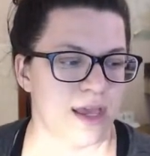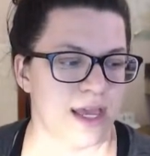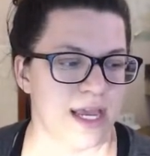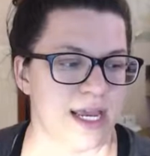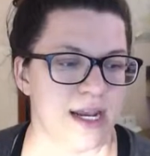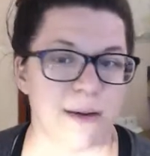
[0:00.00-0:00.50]

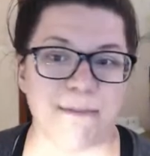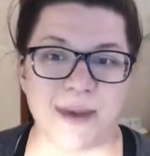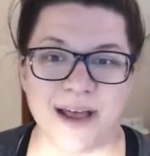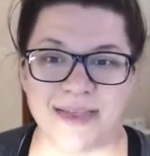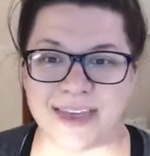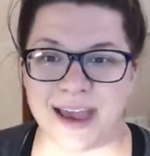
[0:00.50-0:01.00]
in a
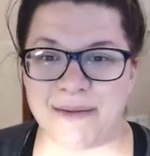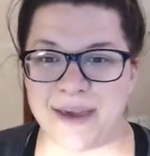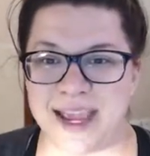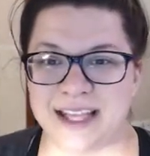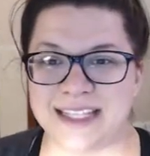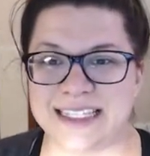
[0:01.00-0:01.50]
month I
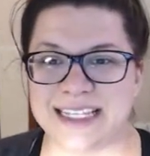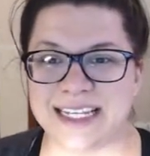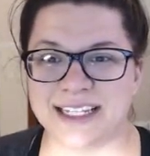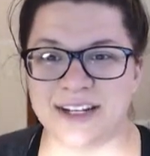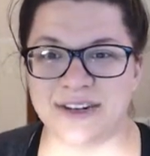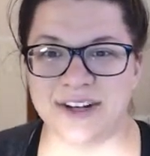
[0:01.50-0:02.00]
made
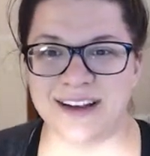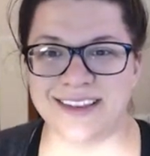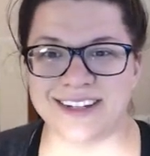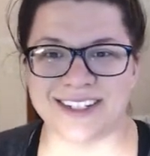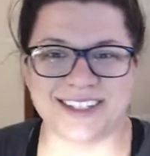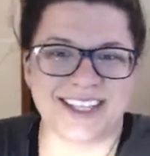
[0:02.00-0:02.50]

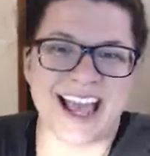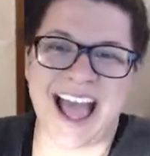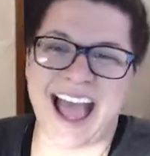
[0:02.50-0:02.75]
$600.